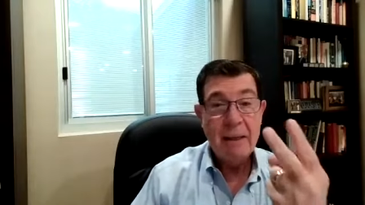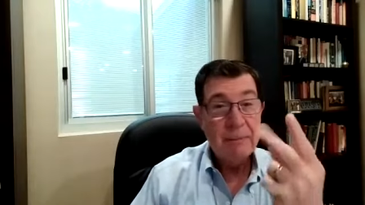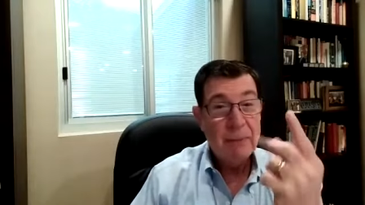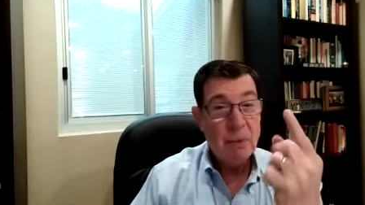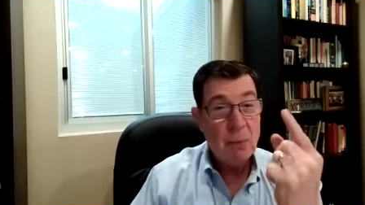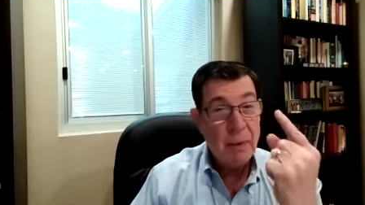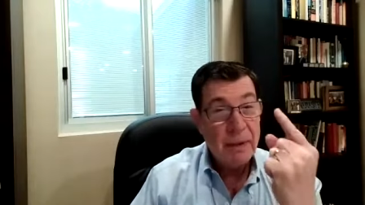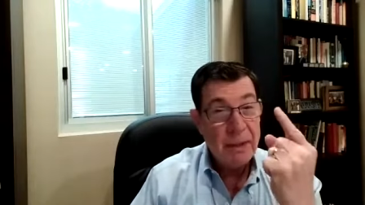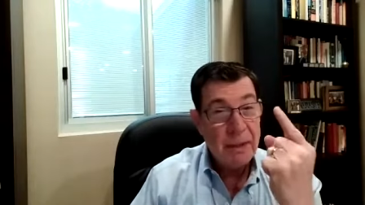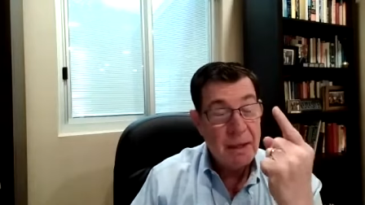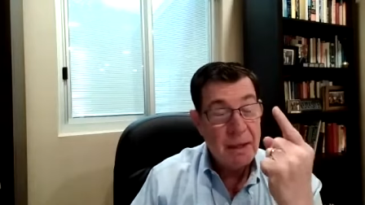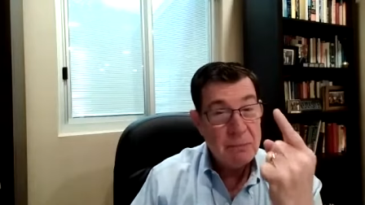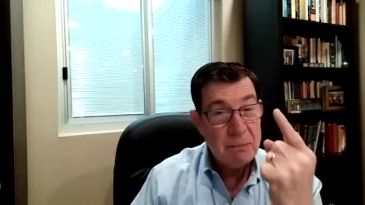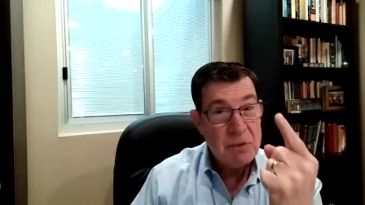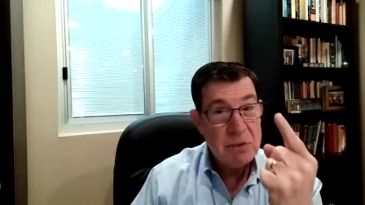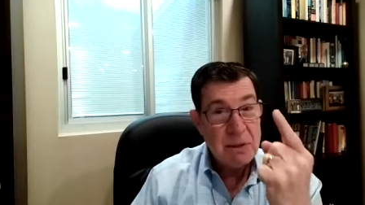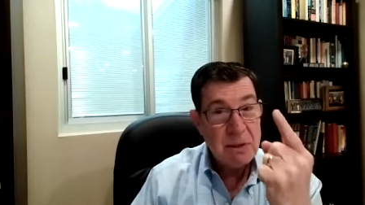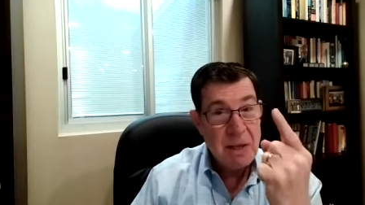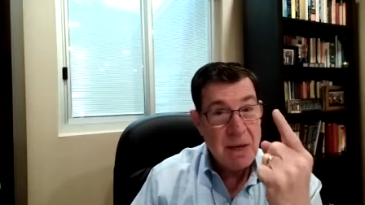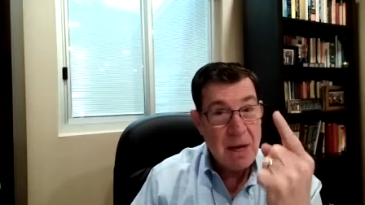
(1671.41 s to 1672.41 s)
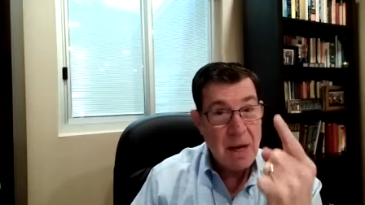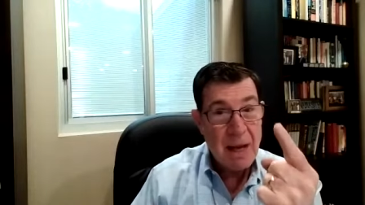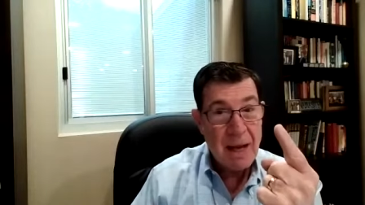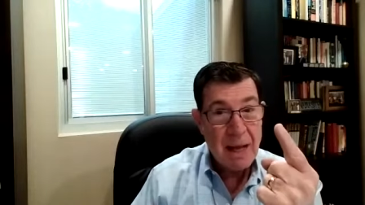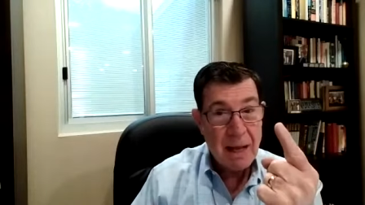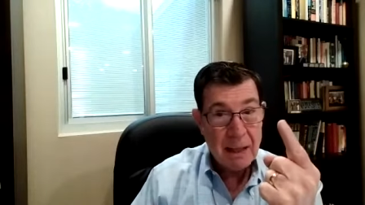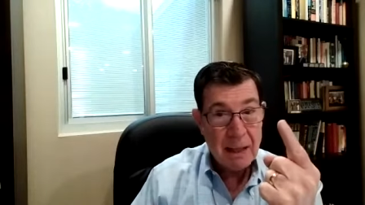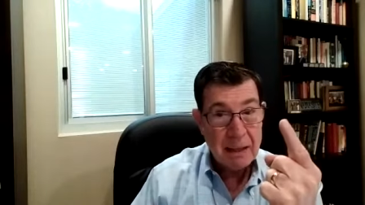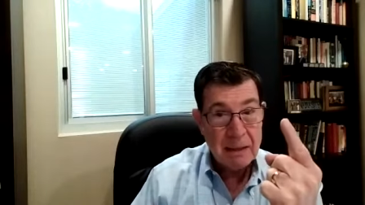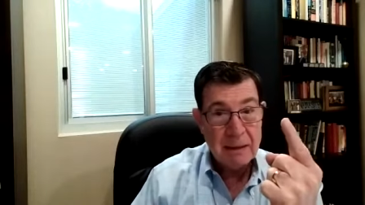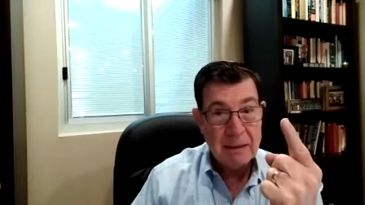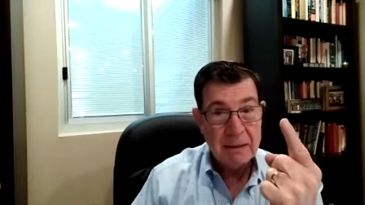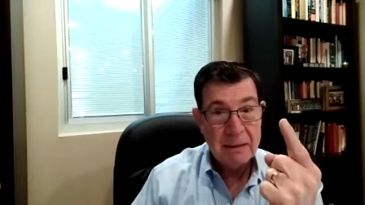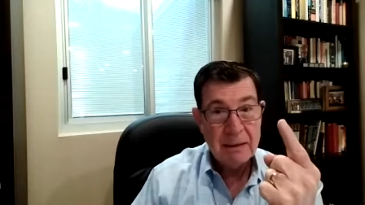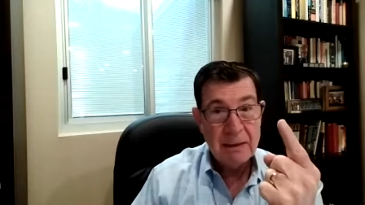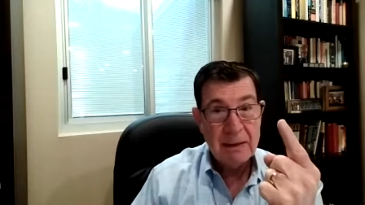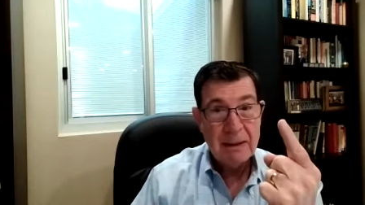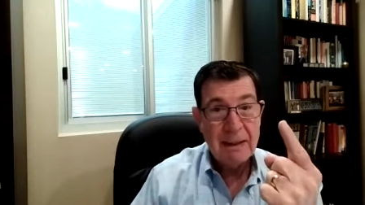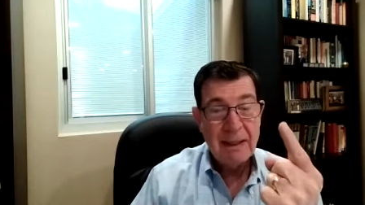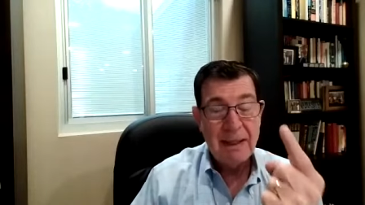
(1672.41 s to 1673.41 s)
But when it comes to God,
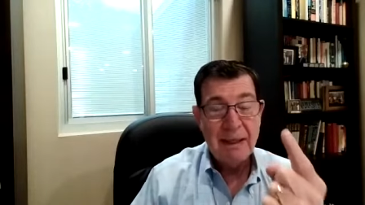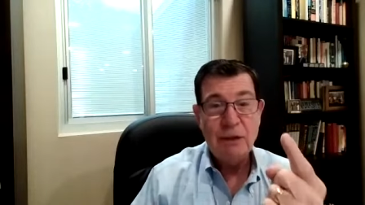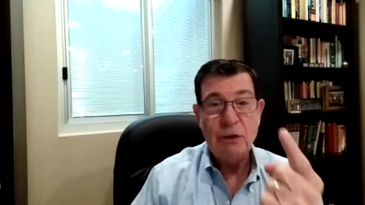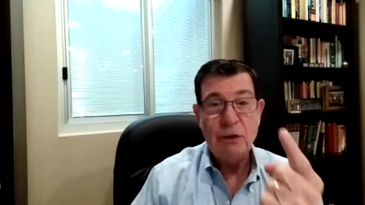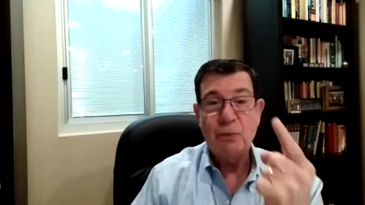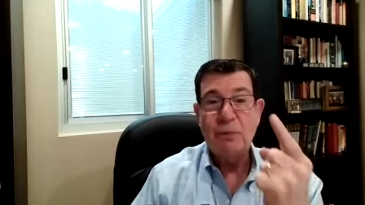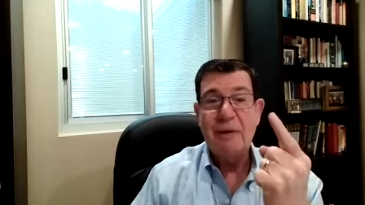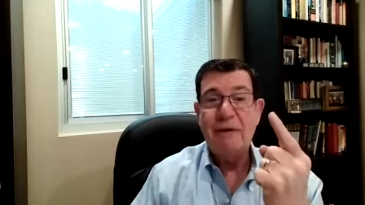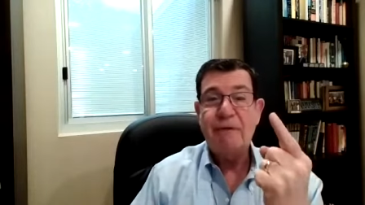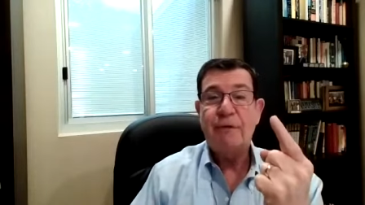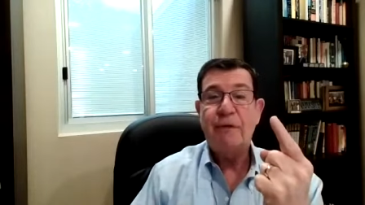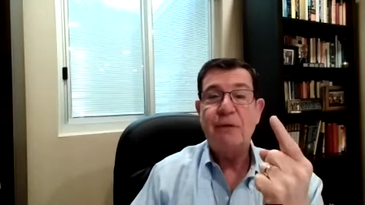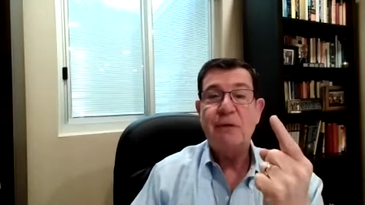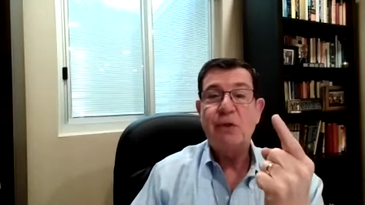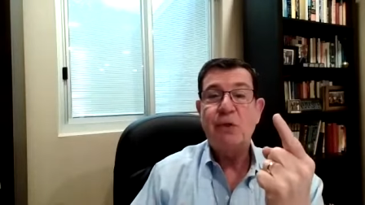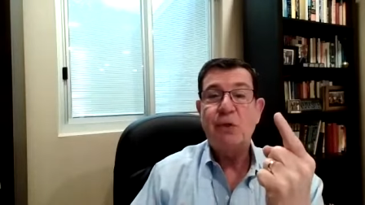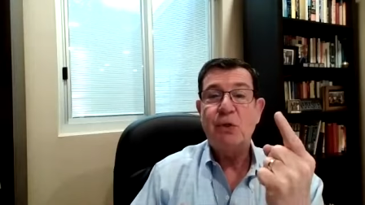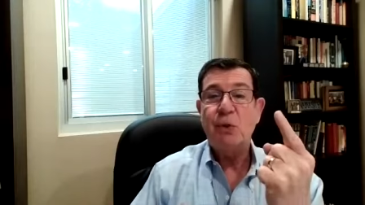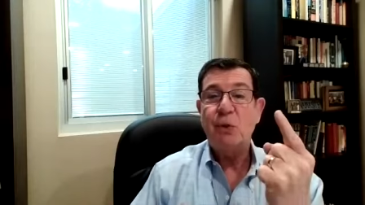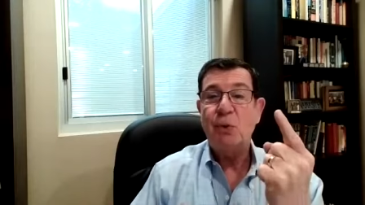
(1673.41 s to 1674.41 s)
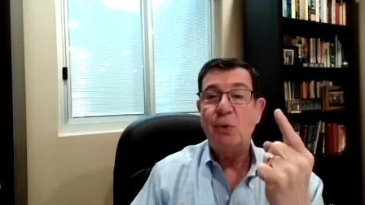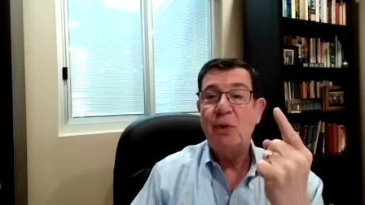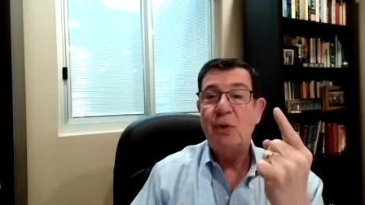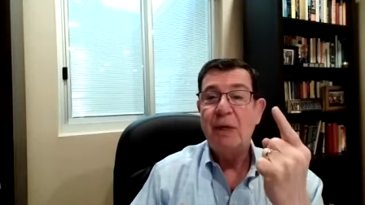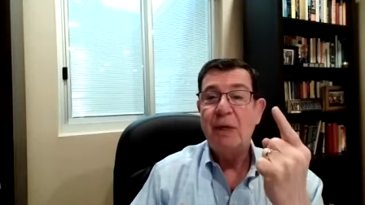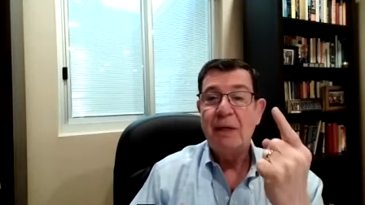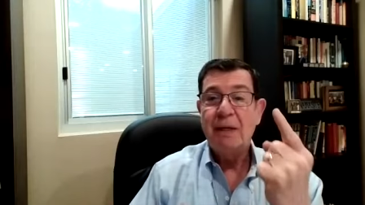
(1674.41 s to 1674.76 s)
in the reference to